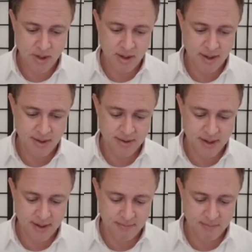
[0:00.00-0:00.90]

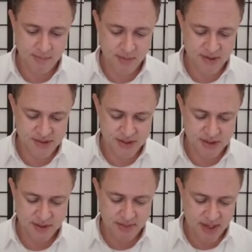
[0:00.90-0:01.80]
And this is
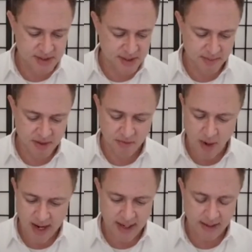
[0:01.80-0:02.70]
an amazing bit of
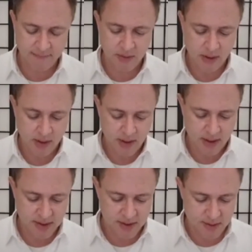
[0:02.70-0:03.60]
writing,
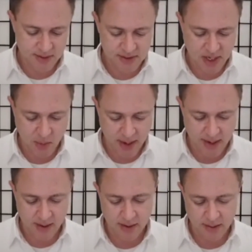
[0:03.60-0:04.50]
and it'll segue